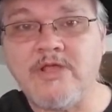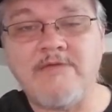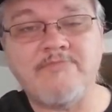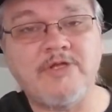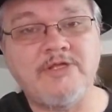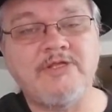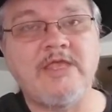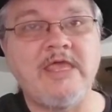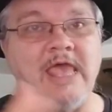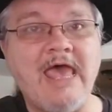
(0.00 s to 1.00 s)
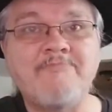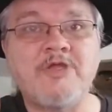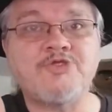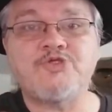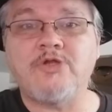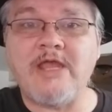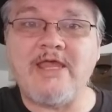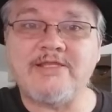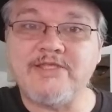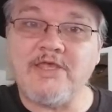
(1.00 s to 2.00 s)
I'm not sure how
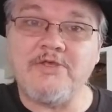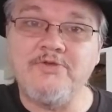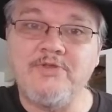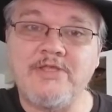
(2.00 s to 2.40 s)
to tell who